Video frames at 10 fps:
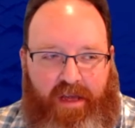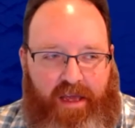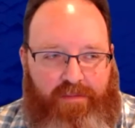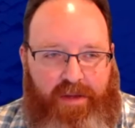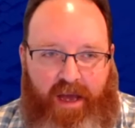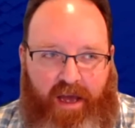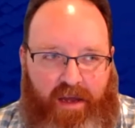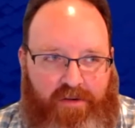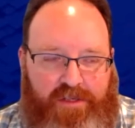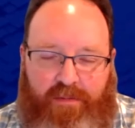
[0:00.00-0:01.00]
API
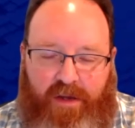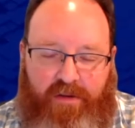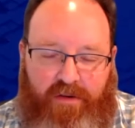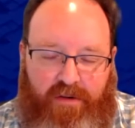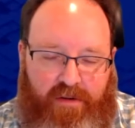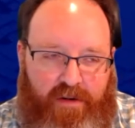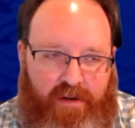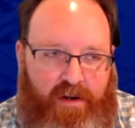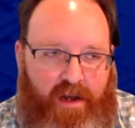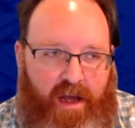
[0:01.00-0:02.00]
or some other
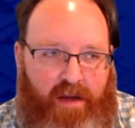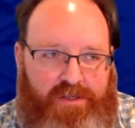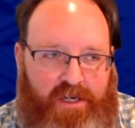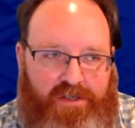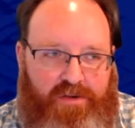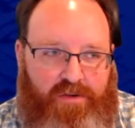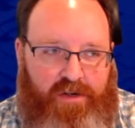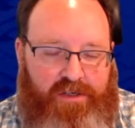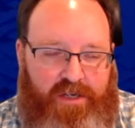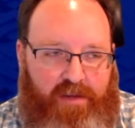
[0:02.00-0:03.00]
object
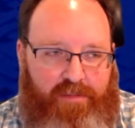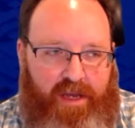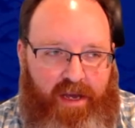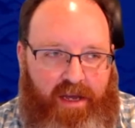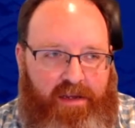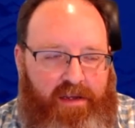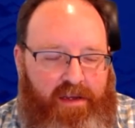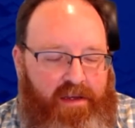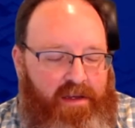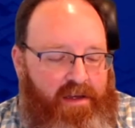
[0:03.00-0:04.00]
storage API.
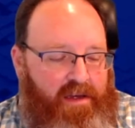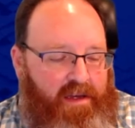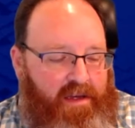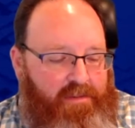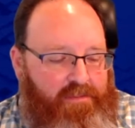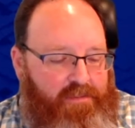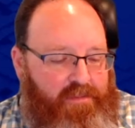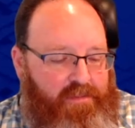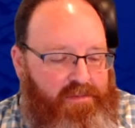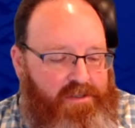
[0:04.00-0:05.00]

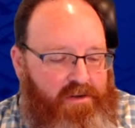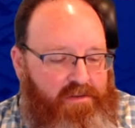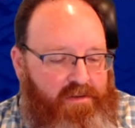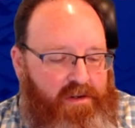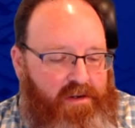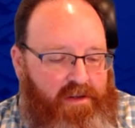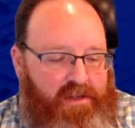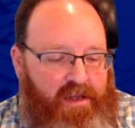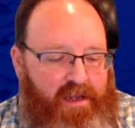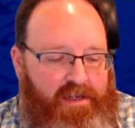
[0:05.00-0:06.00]
So
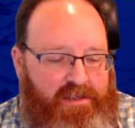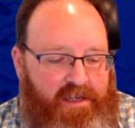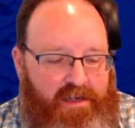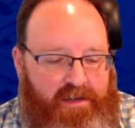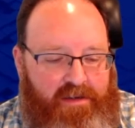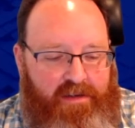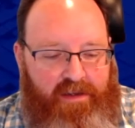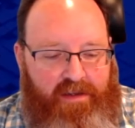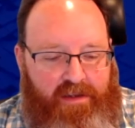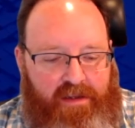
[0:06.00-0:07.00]
it is
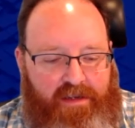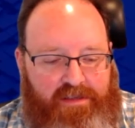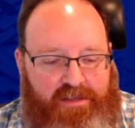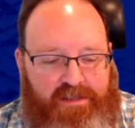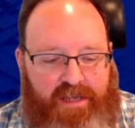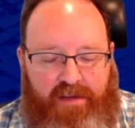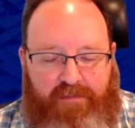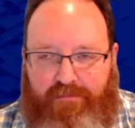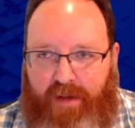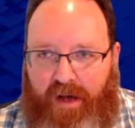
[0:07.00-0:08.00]
the
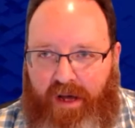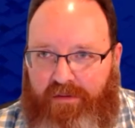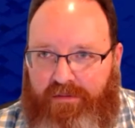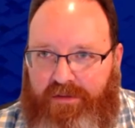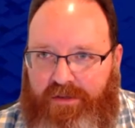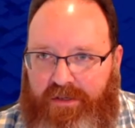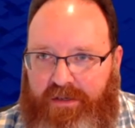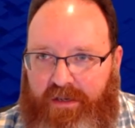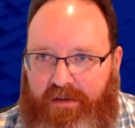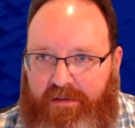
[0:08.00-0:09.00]
same model, just
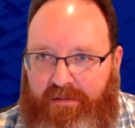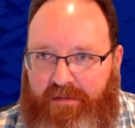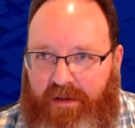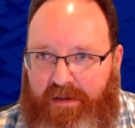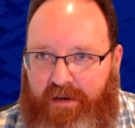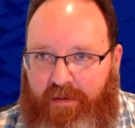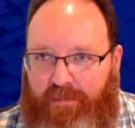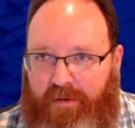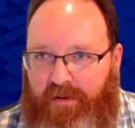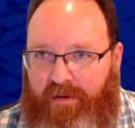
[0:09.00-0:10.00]
a different
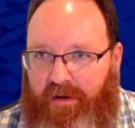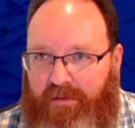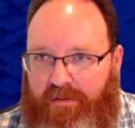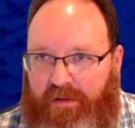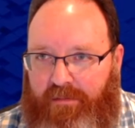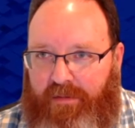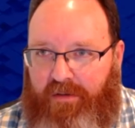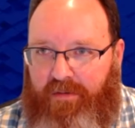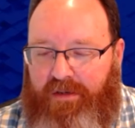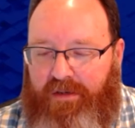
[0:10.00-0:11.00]
protocol in many
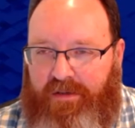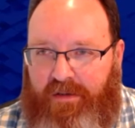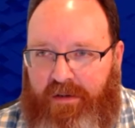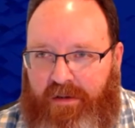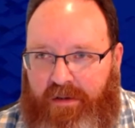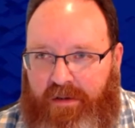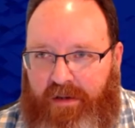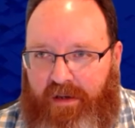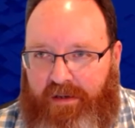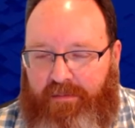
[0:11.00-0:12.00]
ways,
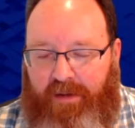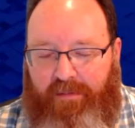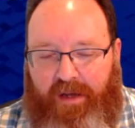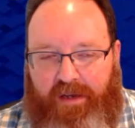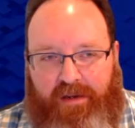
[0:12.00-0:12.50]
to my mind.